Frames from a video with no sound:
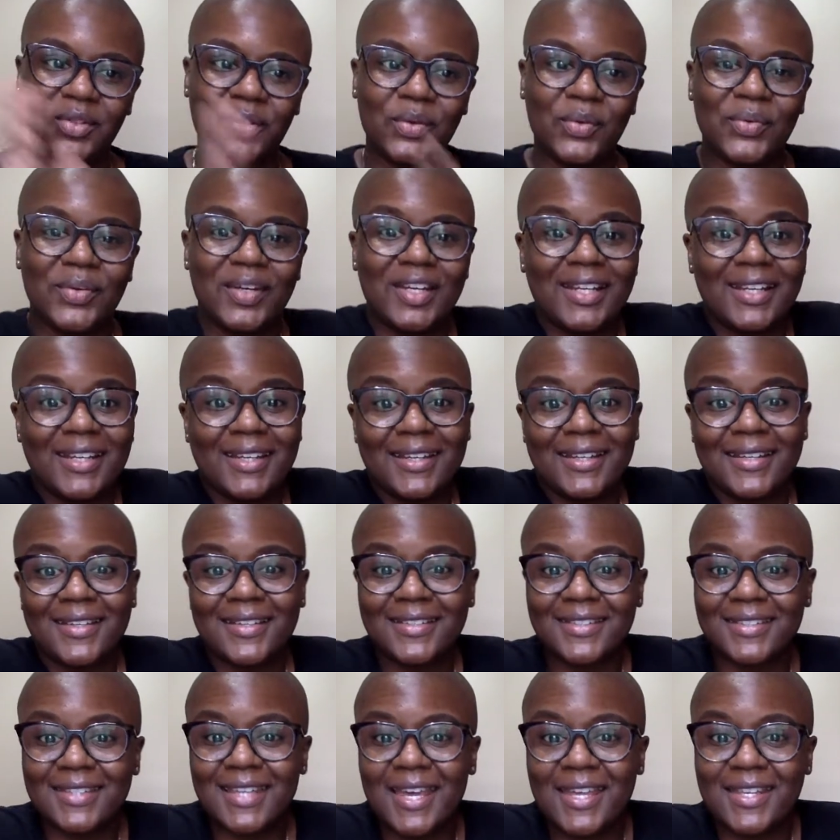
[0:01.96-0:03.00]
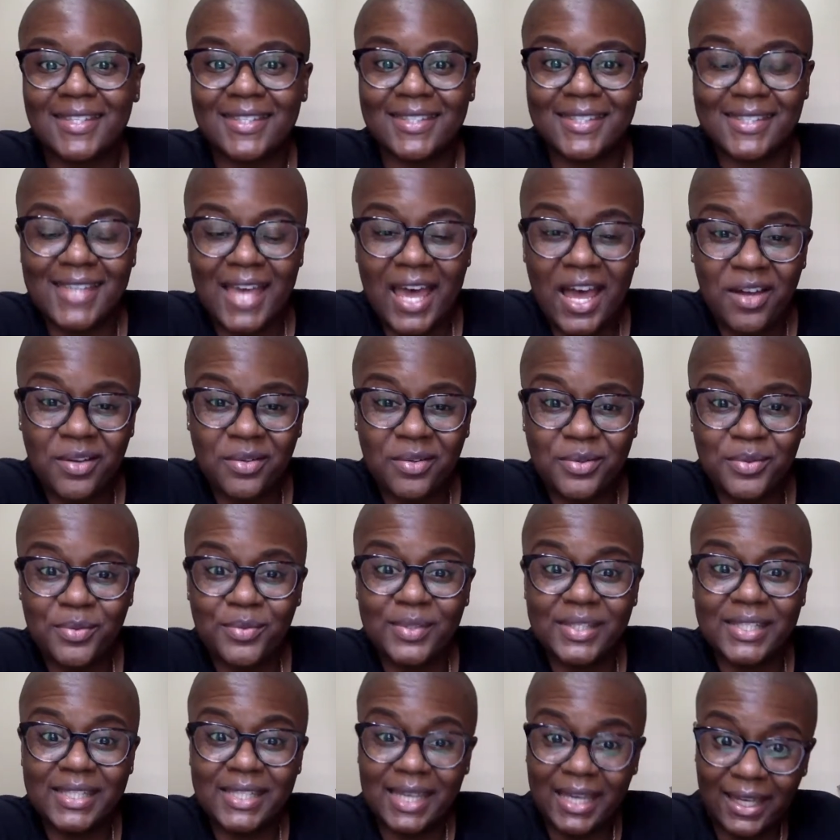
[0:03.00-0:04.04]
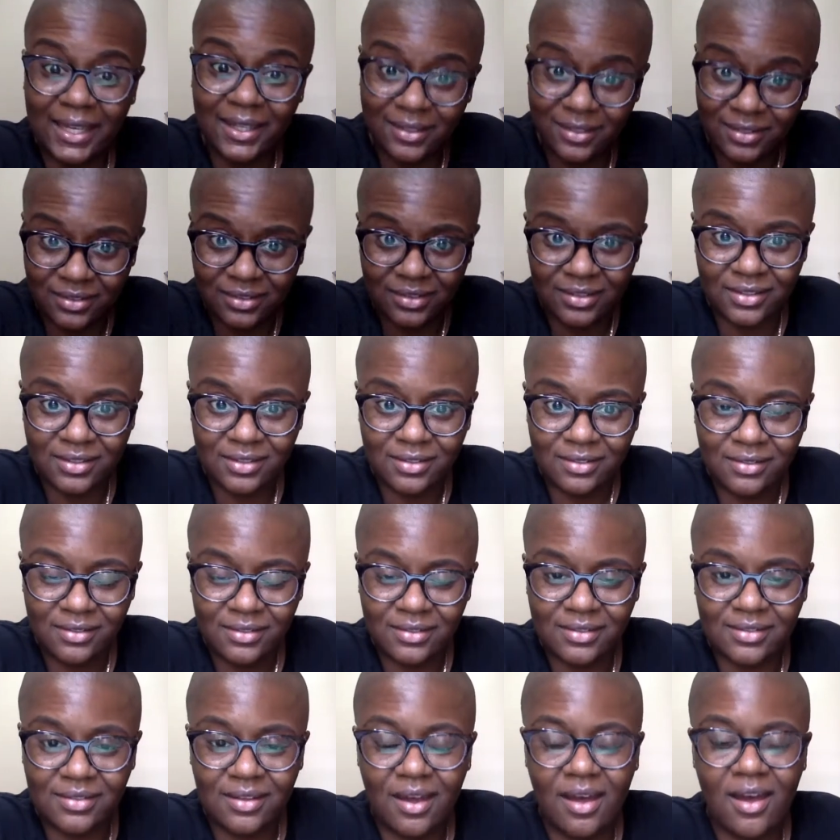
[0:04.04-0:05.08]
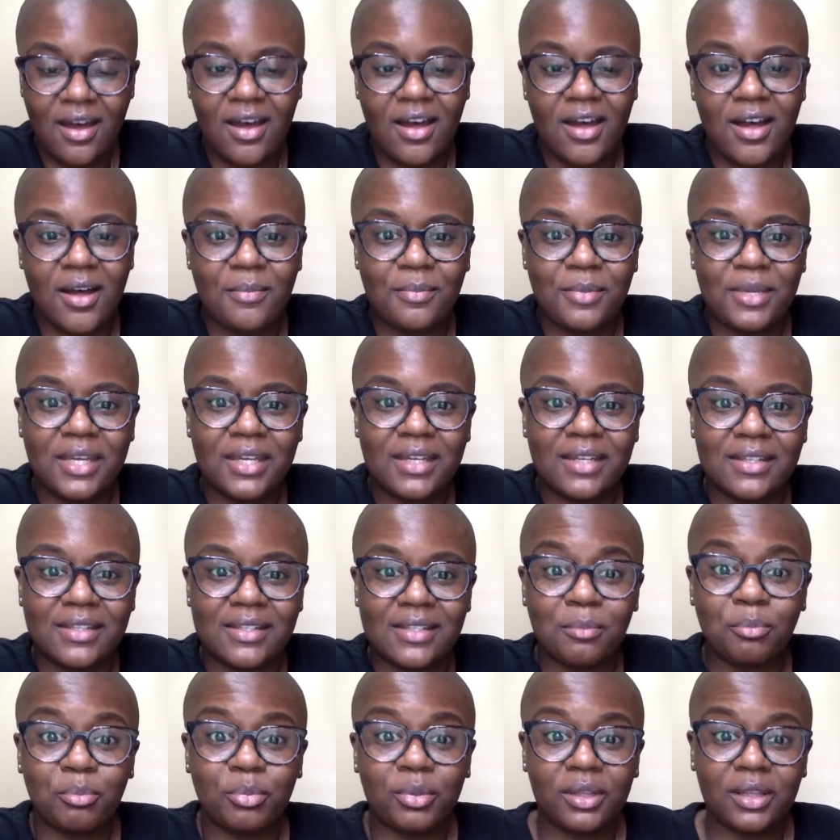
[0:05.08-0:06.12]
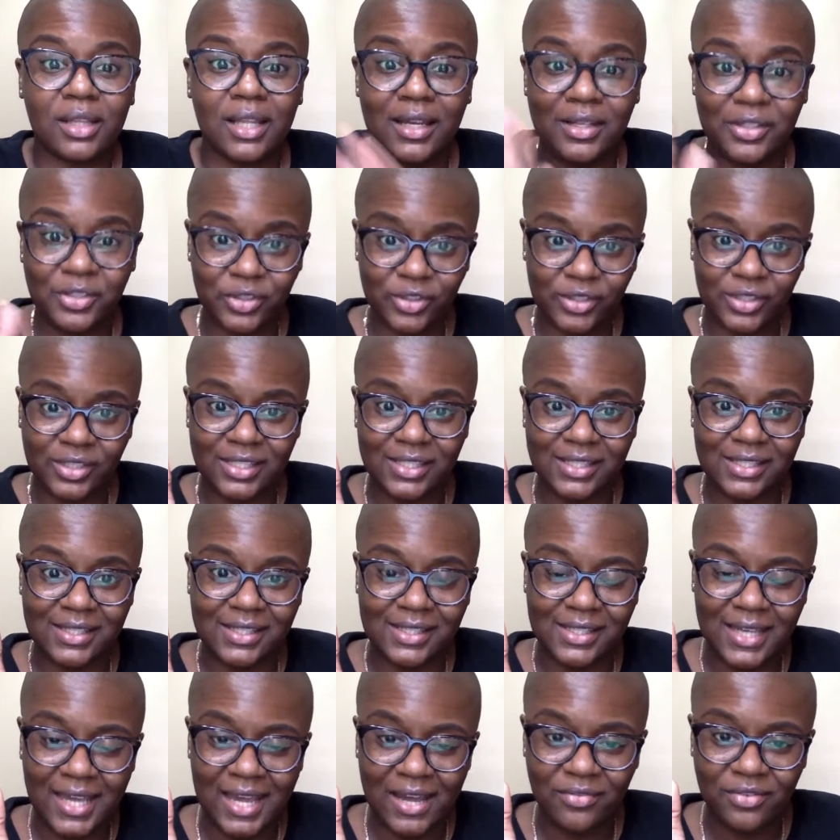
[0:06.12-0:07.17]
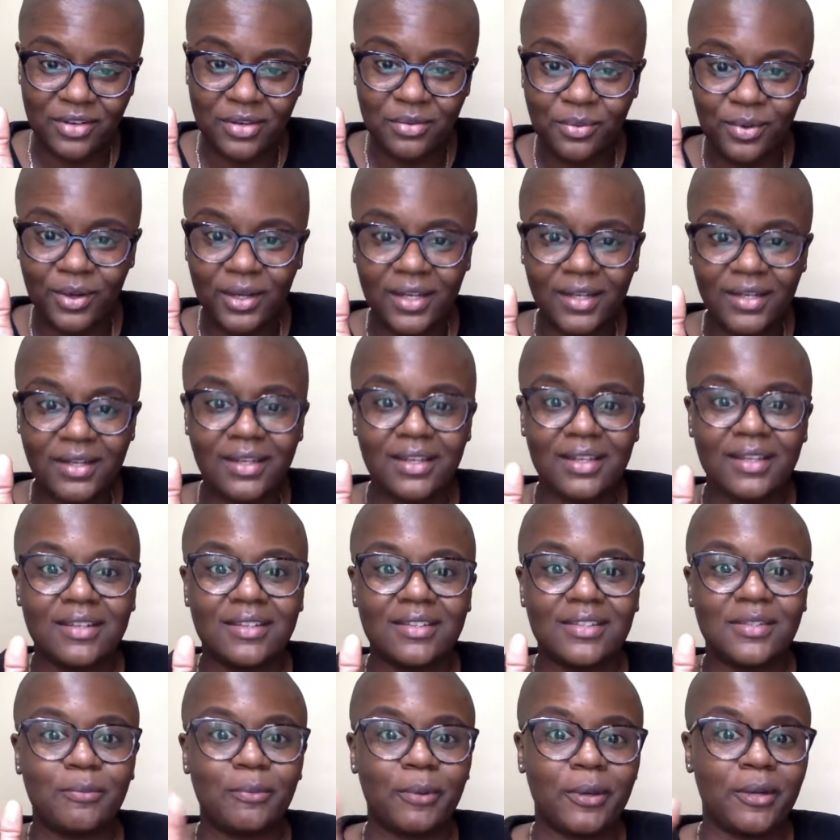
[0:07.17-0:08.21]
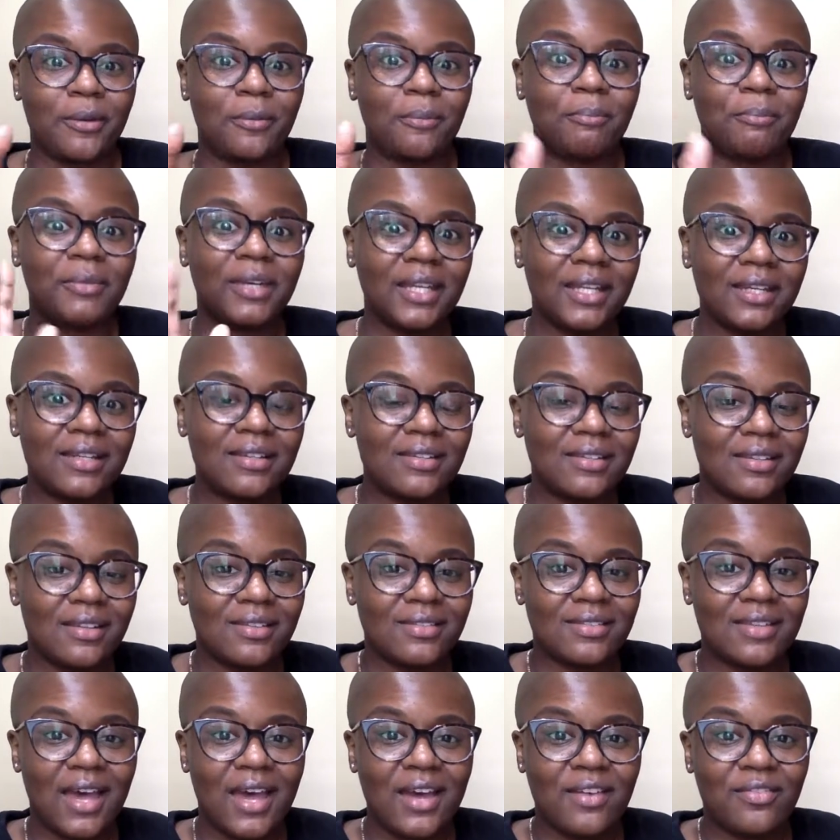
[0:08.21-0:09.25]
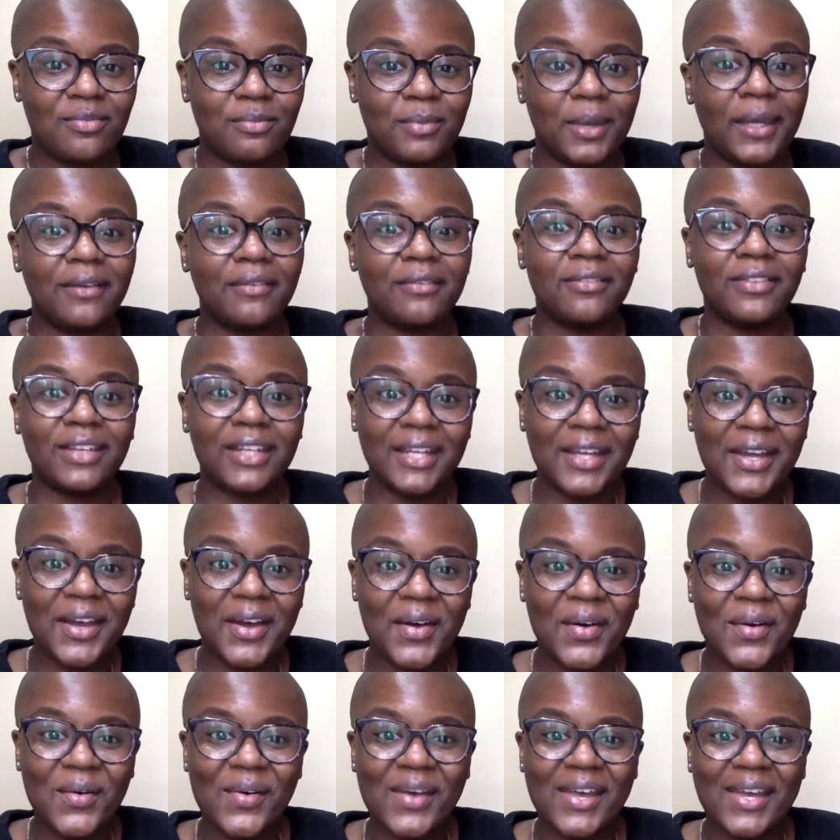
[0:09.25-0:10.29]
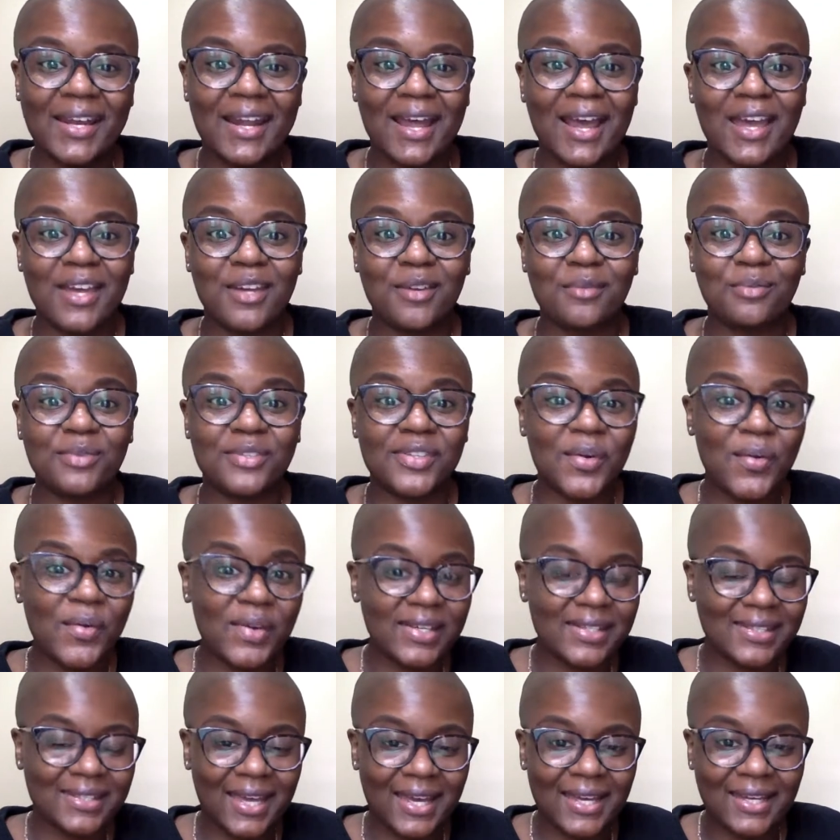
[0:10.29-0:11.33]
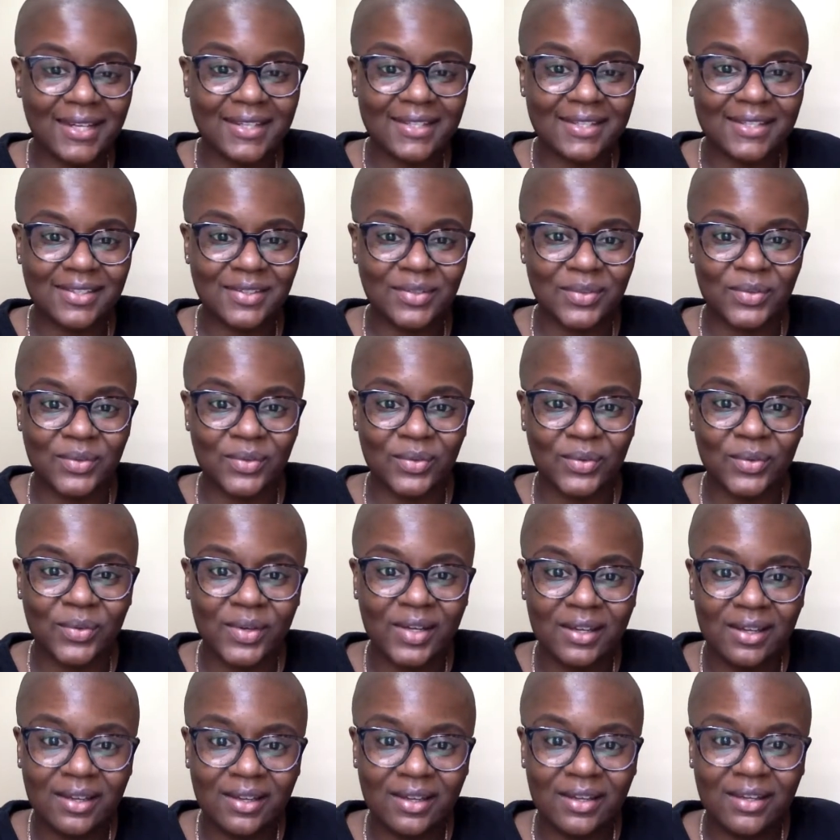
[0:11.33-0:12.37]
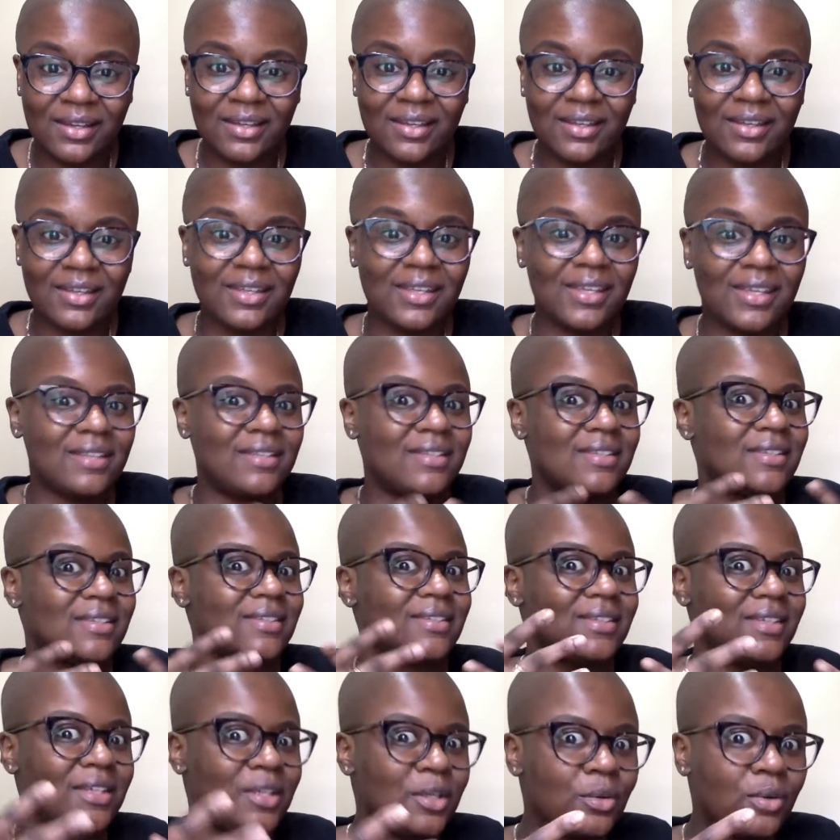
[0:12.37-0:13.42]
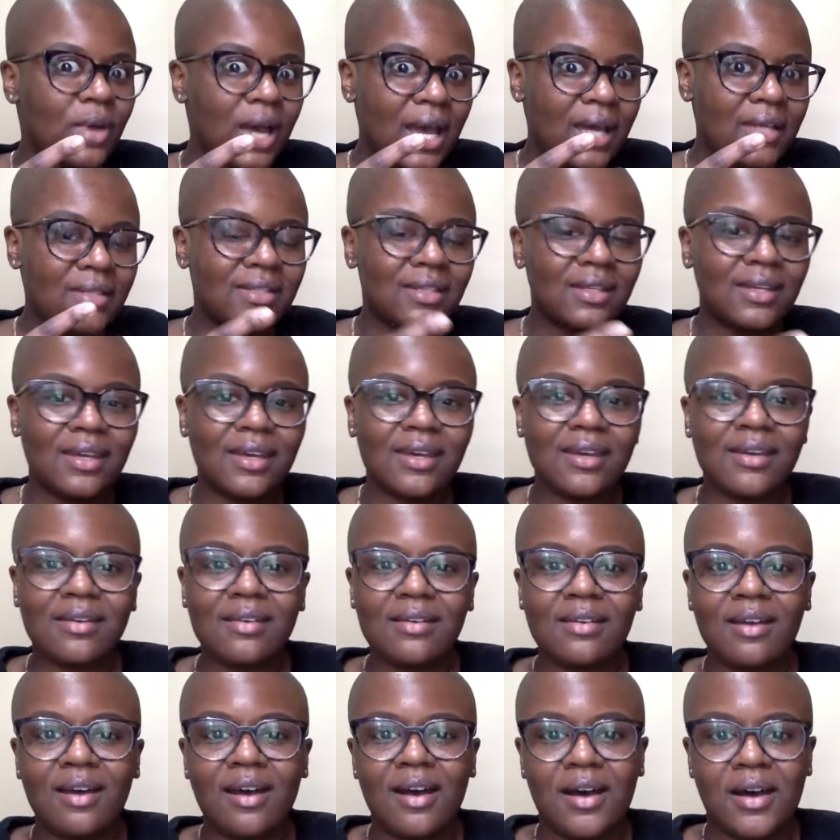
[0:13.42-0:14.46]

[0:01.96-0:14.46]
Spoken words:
Greetings and salutations. It is a pleasure to see everyone. It has been a minute since I've made a video, and I am so excited to get to see you guys again